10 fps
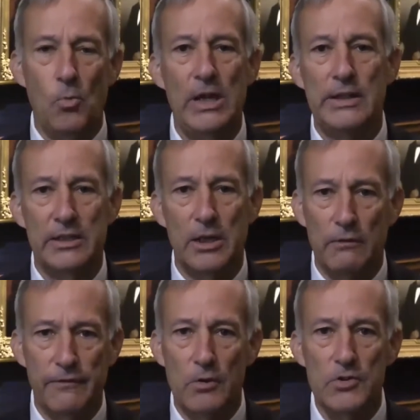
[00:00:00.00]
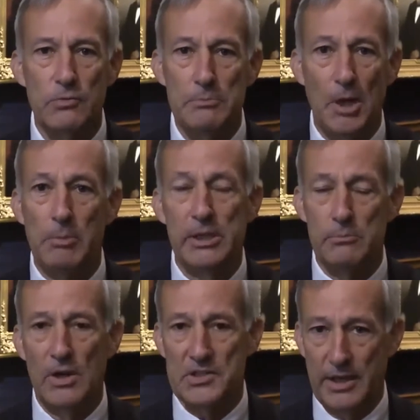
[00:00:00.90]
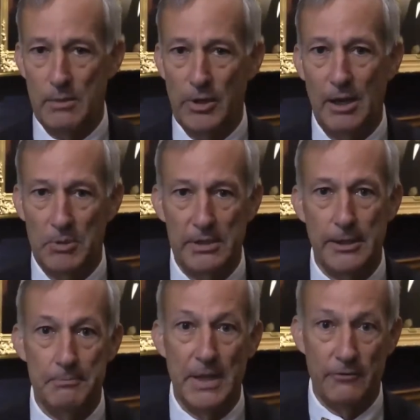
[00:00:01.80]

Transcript: we elected our first Republican president, Abraham Lincoln.